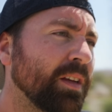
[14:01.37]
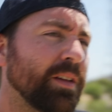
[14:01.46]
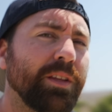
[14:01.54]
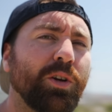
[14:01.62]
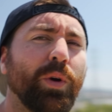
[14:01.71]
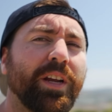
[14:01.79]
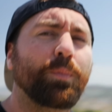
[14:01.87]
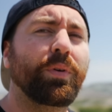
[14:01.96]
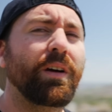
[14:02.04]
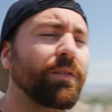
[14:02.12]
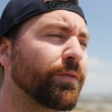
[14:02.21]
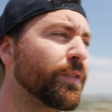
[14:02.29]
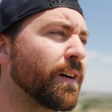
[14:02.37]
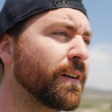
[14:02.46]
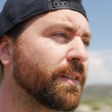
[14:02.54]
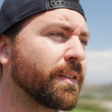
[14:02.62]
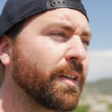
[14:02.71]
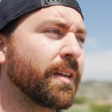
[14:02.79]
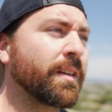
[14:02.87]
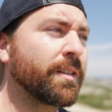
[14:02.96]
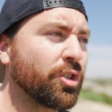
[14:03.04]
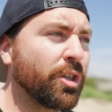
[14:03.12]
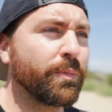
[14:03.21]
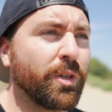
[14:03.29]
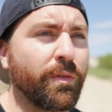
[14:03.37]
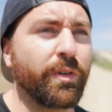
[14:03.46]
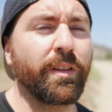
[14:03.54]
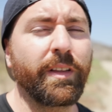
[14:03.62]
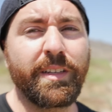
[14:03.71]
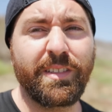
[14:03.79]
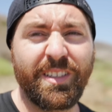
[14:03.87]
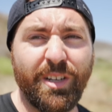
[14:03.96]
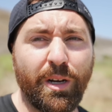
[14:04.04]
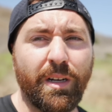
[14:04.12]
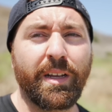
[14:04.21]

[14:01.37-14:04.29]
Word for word: The quick brown fox jumps over the lazy dog.